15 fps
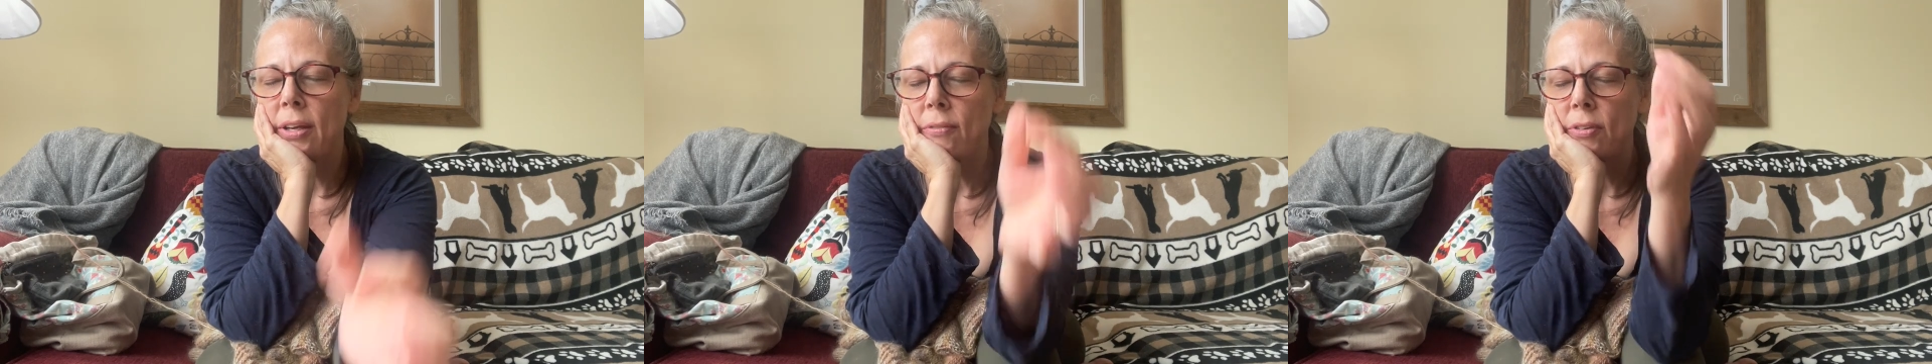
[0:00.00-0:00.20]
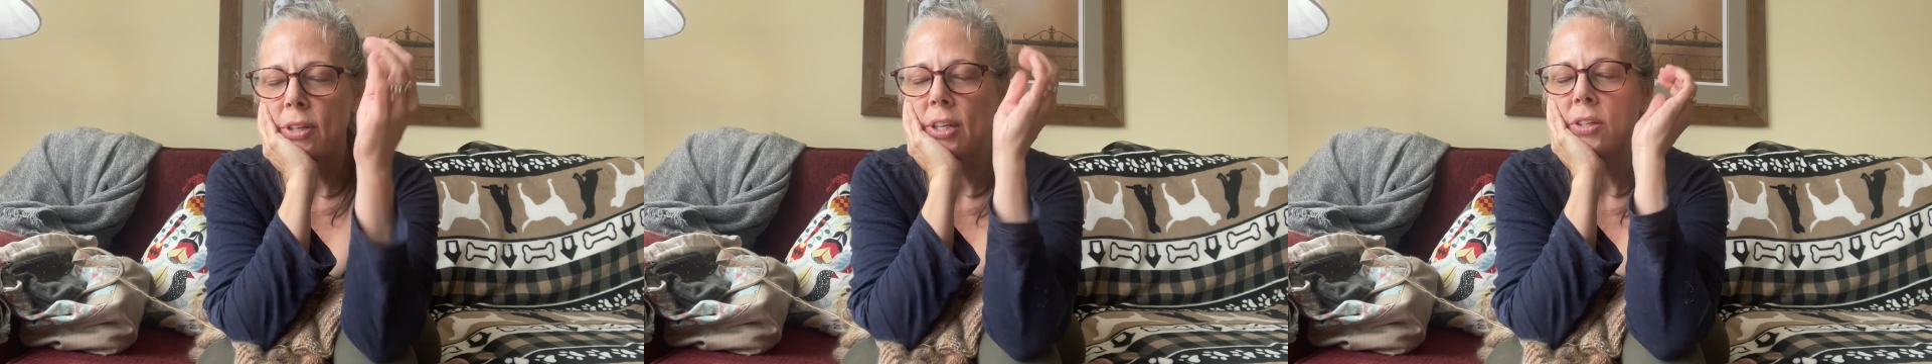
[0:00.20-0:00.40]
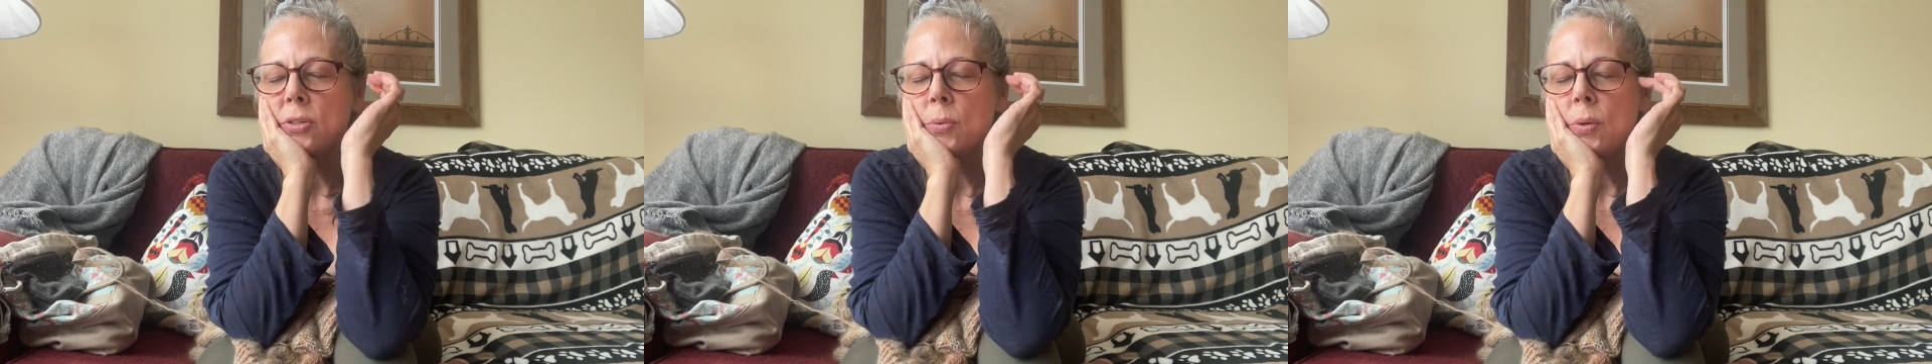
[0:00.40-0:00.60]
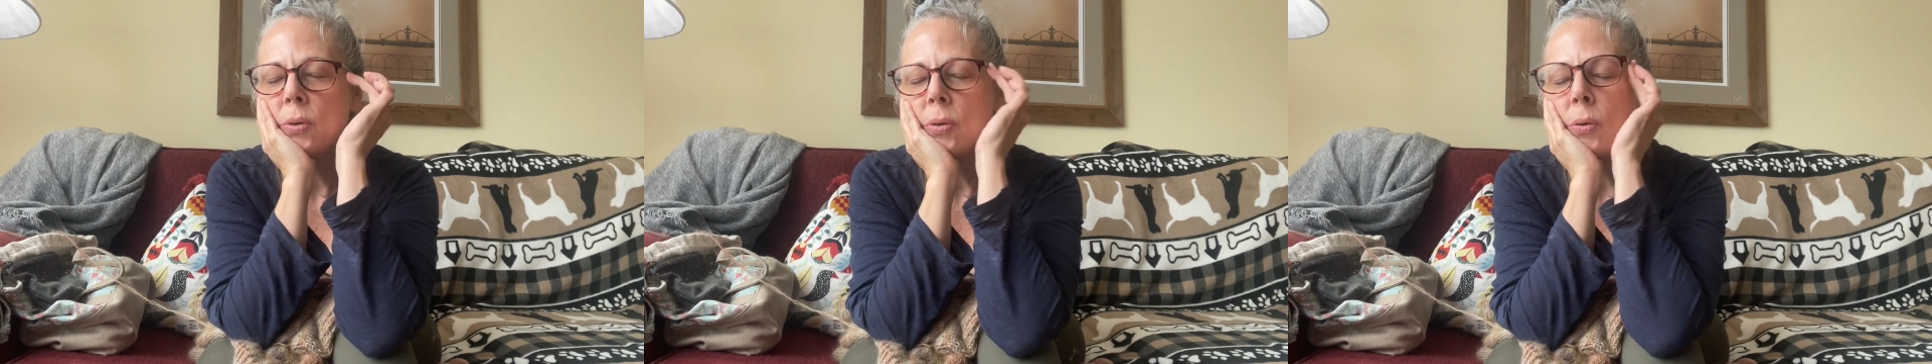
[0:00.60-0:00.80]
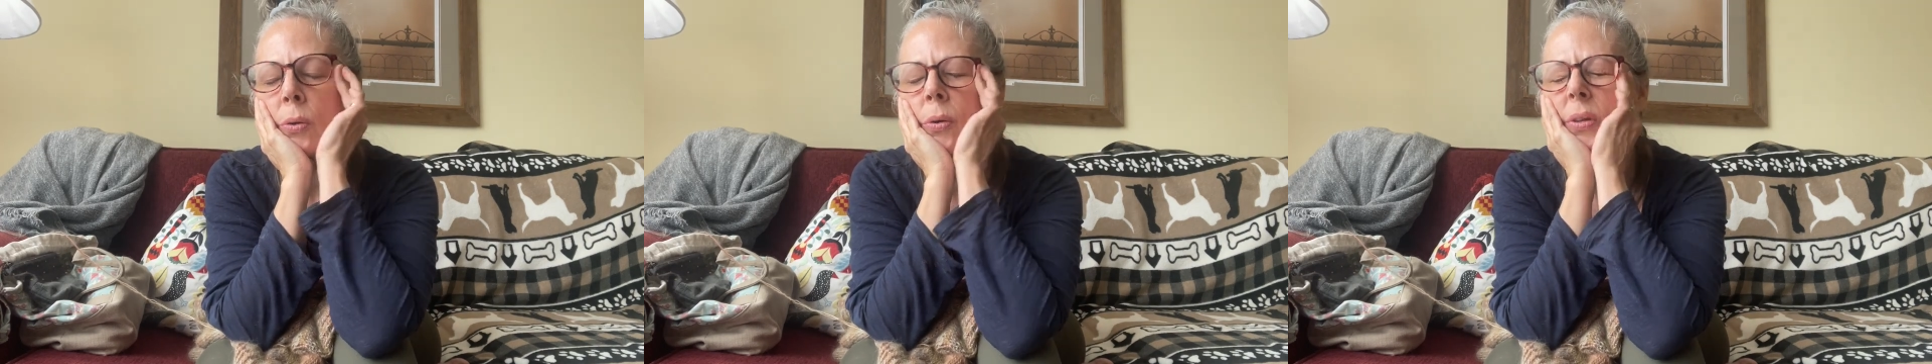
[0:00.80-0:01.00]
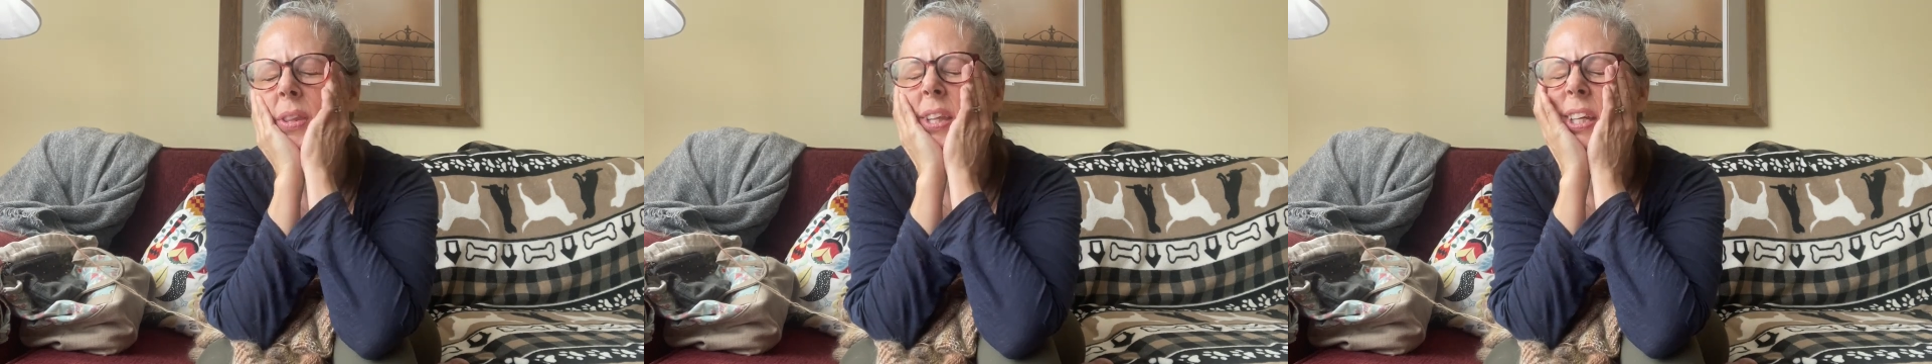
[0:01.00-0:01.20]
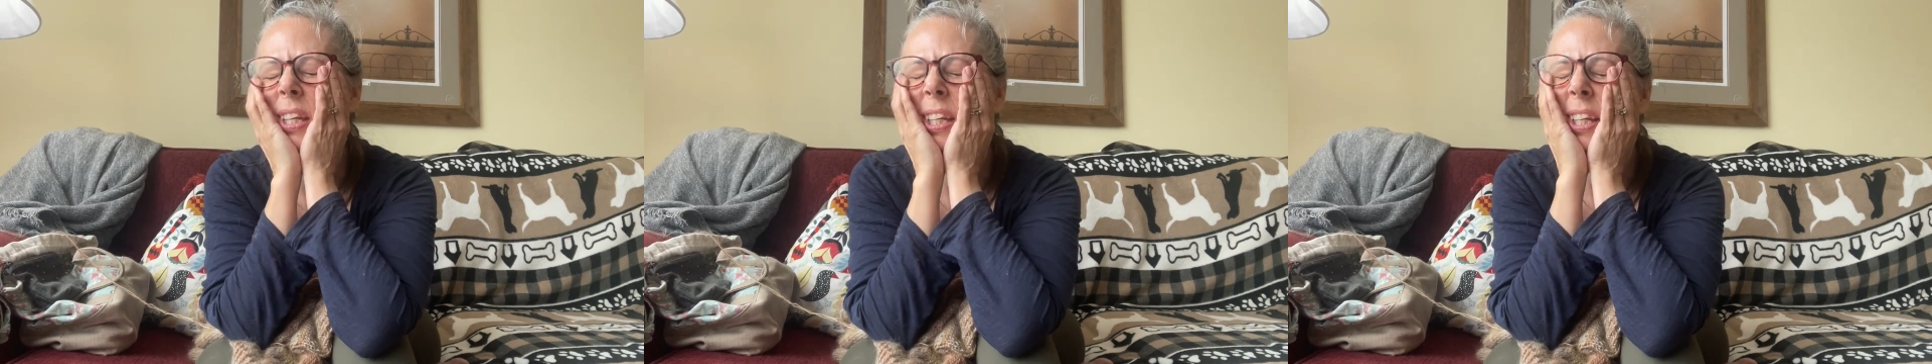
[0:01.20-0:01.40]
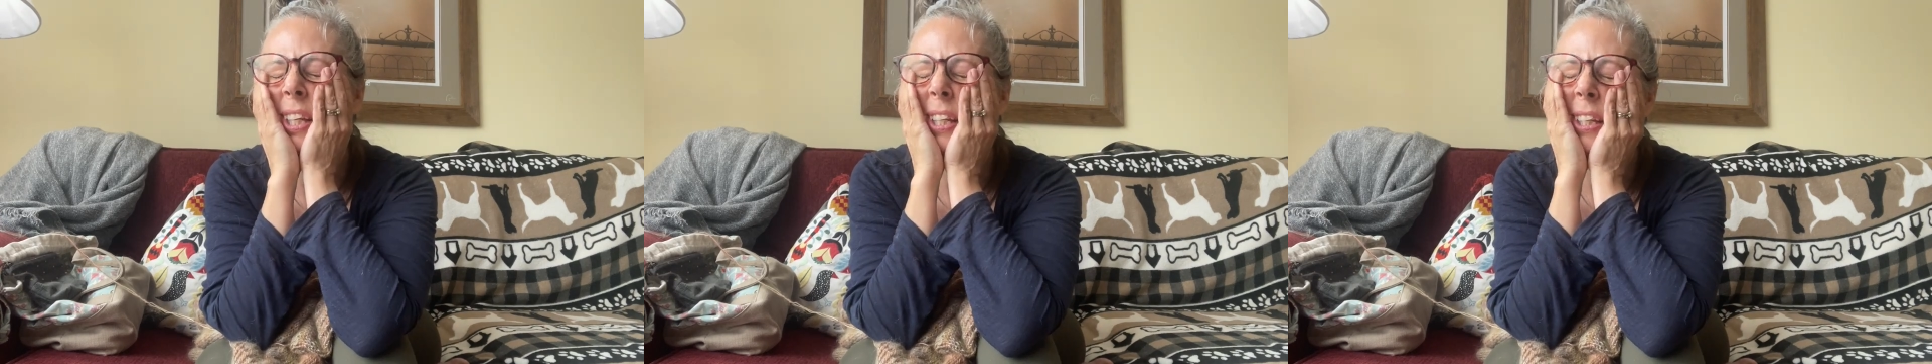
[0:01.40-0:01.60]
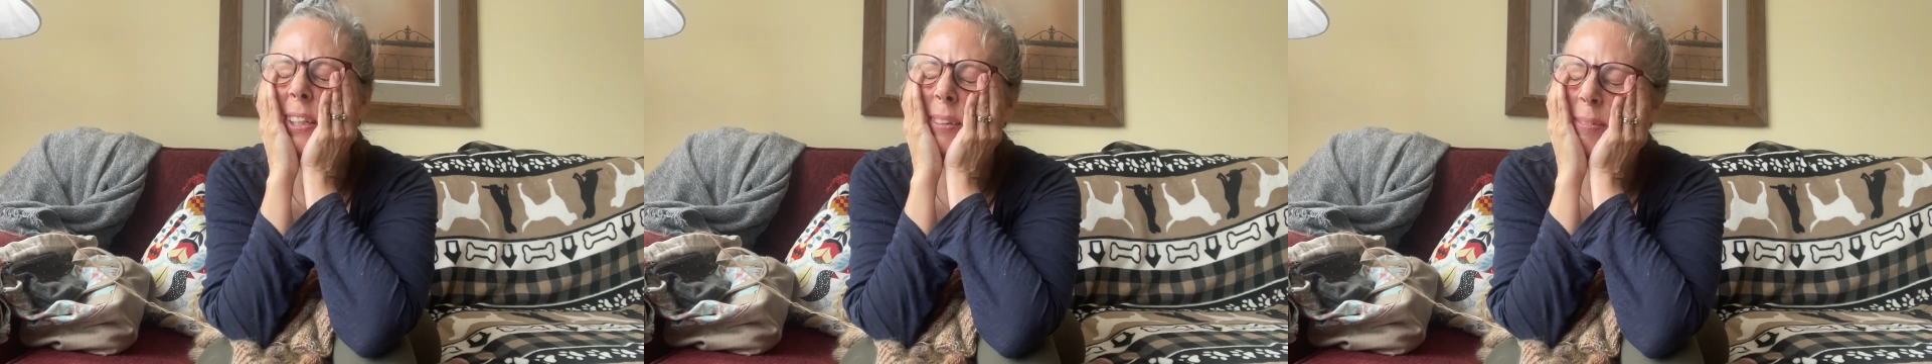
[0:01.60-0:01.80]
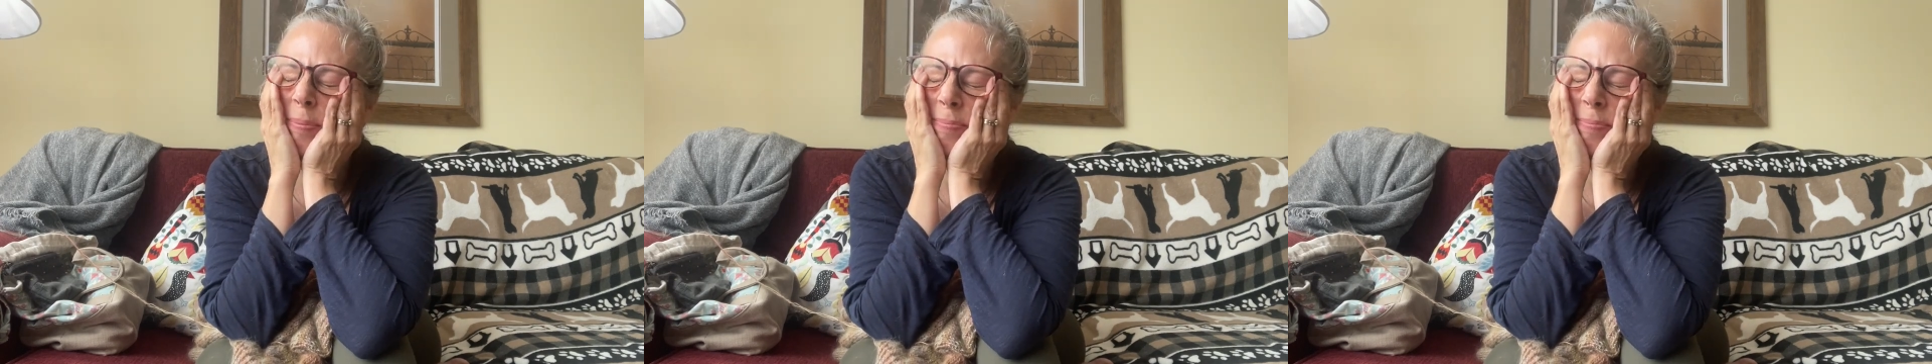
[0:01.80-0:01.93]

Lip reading: everyday sweater or the